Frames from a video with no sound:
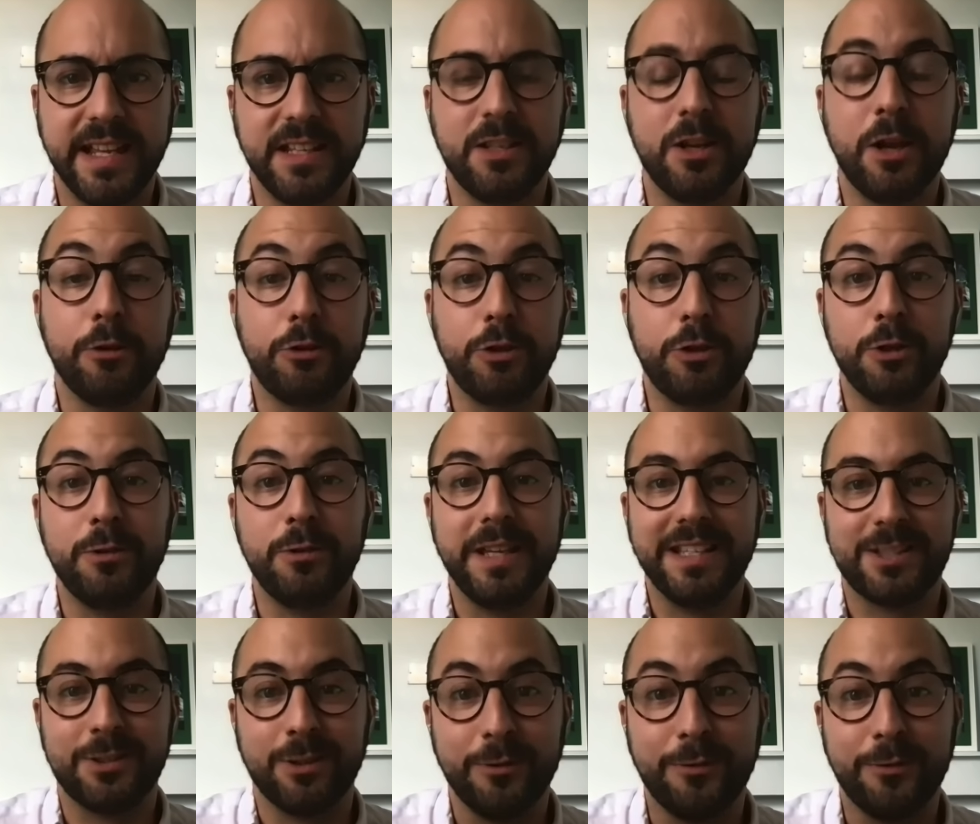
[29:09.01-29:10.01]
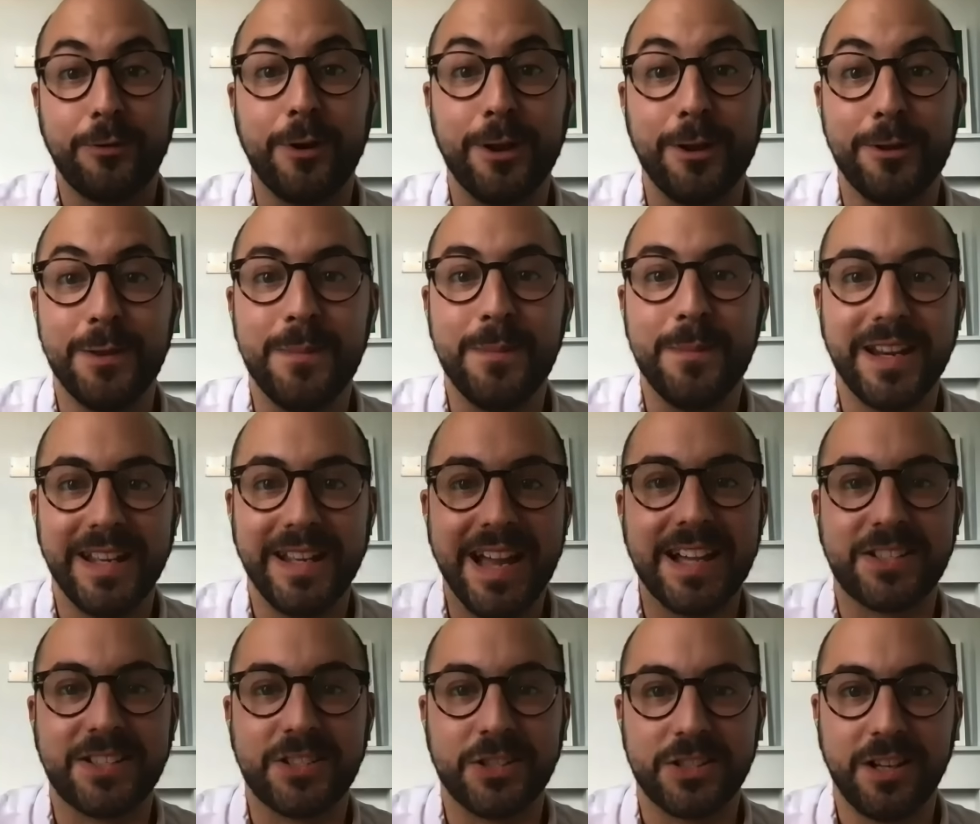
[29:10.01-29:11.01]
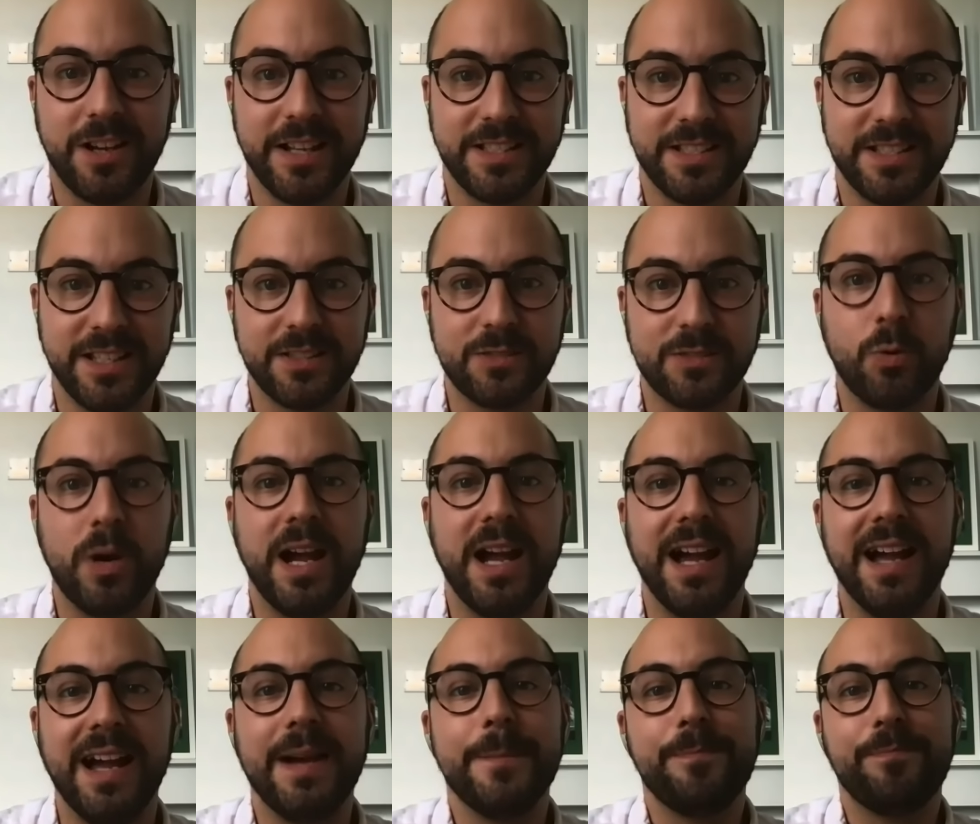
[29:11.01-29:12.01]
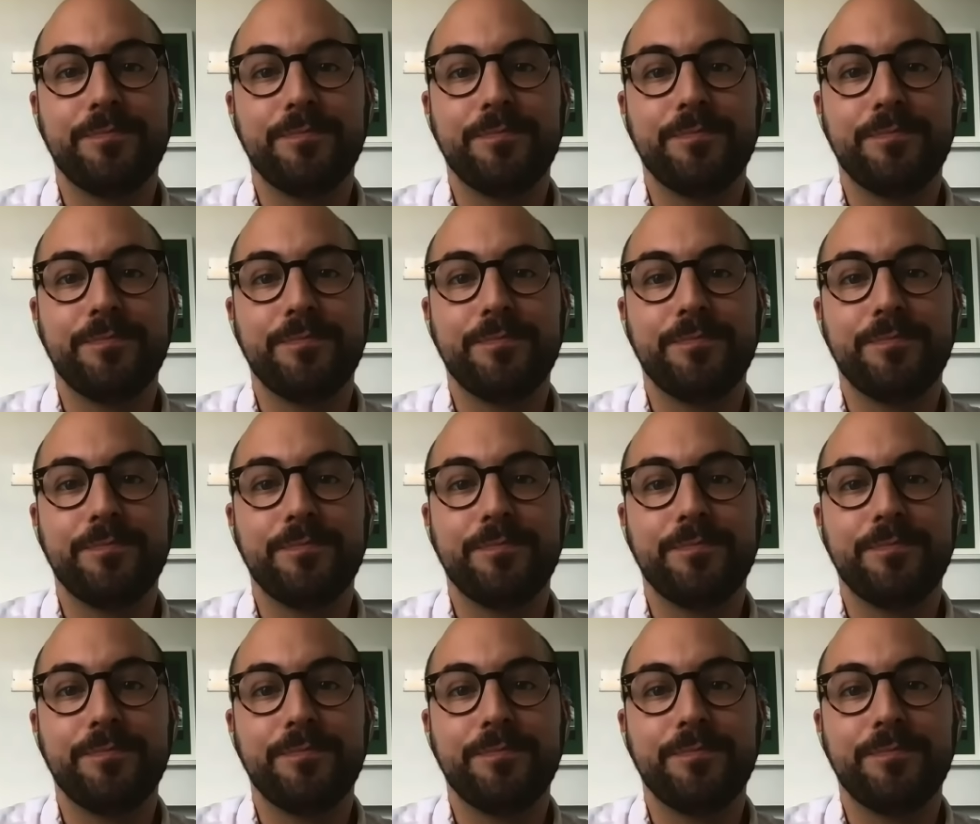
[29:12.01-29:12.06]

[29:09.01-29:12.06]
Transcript: you know, do these sort of follow the money exercises where